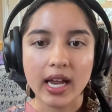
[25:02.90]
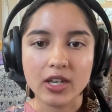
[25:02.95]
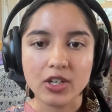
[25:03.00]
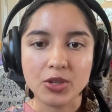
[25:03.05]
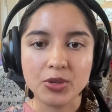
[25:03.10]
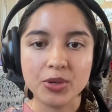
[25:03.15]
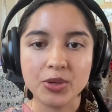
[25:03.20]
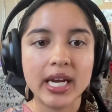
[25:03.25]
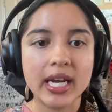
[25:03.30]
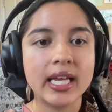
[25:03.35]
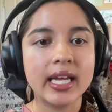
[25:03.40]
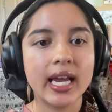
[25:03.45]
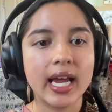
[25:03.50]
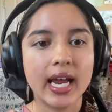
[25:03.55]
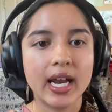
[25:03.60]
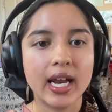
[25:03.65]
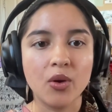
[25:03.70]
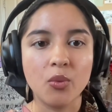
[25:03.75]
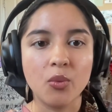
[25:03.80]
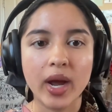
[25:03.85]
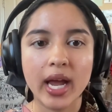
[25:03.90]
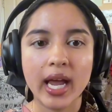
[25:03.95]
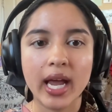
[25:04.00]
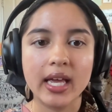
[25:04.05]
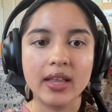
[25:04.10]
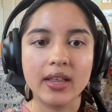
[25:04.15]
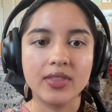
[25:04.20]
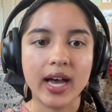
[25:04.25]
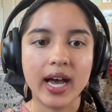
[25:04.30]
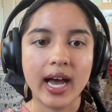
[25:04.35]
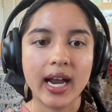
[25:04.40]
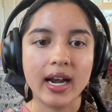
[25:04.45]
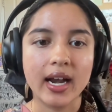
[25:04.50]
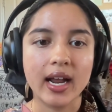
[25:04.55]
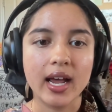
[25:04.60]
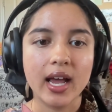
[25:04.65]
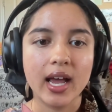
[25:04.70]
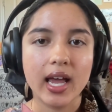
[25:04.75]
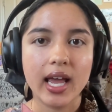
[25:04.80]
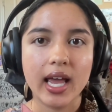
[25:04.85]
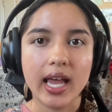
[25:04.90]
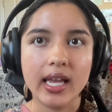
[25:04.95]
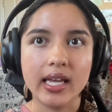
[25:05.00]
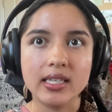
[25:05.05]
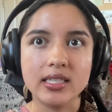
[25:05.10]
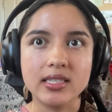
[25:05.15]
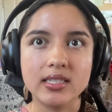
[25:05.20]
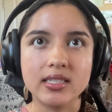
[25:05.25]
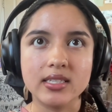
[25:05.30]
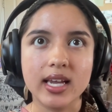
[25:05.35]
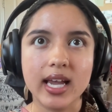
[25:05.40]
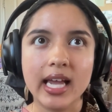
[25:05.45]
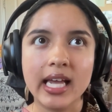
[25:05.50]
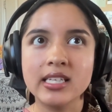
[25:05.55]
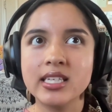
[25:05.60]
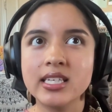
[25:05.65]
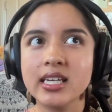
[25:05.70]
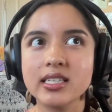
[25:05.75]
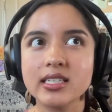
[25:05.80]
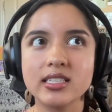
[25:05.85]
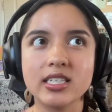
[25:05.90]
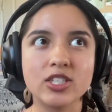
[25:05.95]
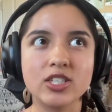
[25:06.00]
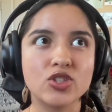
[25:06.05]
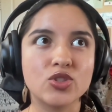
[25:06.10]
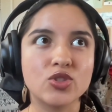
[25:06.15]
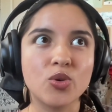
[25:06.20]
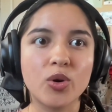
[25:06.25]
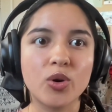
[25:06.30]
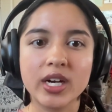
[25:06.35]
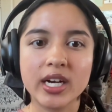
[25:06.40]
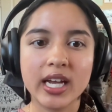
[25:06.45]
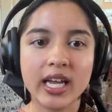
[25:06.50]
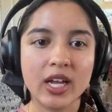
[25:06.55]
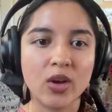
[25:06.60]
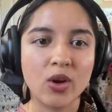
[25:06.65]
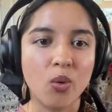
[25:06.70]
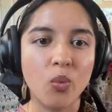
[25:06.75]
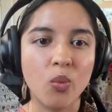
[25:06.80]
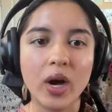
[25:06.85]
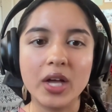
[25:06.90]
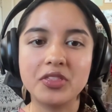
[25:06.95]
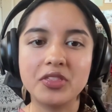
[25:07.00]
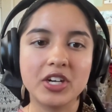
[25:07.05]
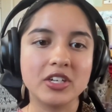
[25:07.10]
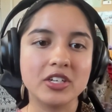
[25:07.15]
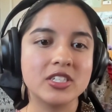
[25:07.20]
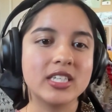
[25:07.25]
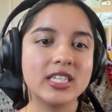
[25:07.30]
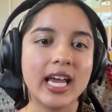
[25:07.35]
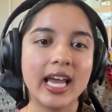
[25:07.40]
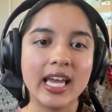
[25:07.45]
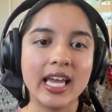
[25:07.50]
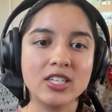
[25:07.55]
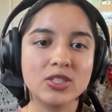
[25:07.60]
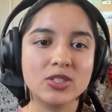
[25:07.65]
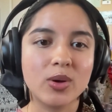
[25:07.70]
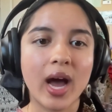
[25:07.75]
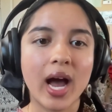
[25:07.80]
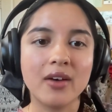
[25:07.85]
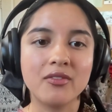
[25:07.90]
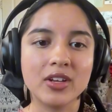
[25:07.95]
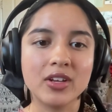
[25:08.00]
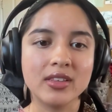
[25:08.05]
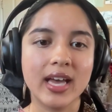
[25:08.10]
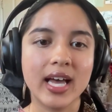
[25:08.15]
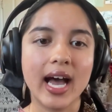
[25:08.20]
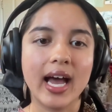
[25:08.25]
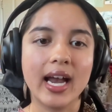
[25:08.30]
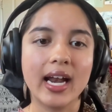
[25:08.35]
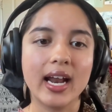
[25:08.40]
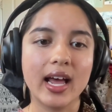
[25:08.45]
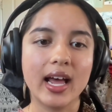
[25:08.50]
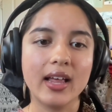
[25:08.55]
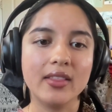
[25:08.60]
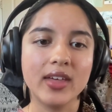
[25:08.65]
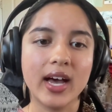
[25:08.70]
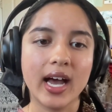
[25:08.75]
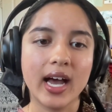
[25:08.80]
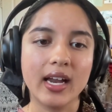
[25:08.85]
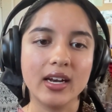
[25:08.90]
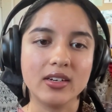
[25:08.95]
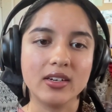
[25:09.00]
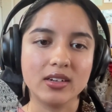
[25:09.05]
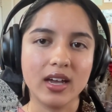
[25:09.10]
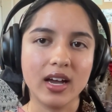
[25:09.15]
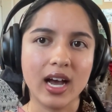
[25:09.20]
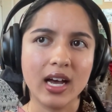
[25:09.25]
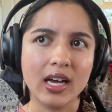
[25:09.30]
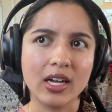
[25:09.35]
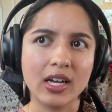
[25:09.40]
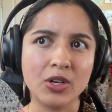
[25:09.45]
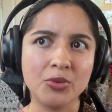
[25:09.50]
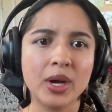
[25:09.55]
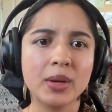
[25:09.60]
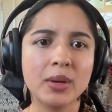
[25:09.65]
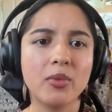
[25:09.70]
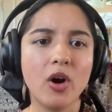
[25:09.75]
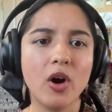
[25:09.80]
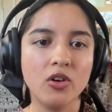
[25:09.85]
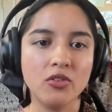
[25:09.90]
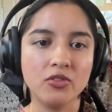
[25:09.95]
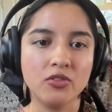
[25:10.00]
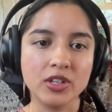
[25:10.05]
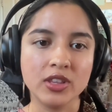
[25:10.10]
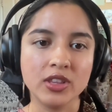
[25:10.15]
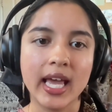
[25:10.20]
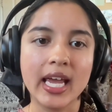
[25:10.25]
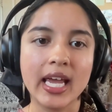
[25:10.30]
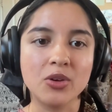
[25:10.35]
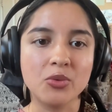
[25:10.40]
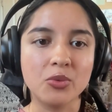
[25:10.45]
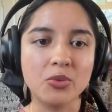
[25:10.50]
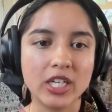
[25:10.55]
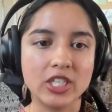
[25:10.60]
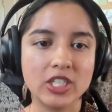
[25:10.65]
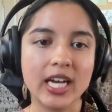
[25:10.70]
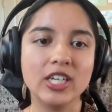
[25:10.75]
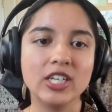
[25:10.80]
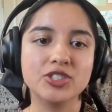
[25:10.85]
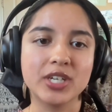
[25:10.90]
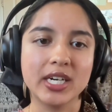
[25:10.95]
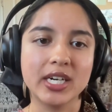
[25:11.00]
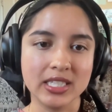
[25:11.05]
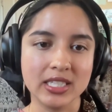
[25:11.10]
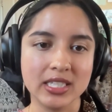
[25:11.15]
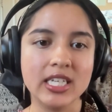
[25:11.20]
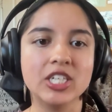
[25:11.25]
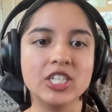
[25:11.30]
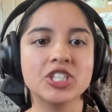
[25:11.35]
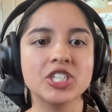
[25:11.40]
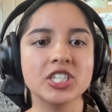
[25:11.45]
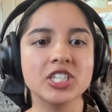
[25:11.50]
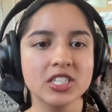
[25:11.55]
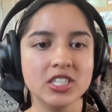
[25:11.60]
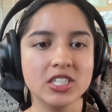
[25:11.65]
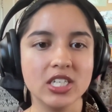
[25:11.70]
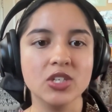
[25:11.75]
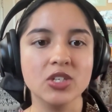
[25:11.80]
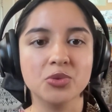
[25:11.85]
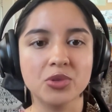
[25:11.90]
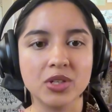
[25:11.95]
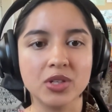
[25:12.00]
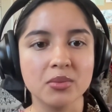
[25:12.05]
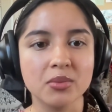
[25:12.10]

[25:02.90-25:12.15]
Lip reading: creating it in a way that isn't distorting what they're saying. So having that grip over language and translation is equally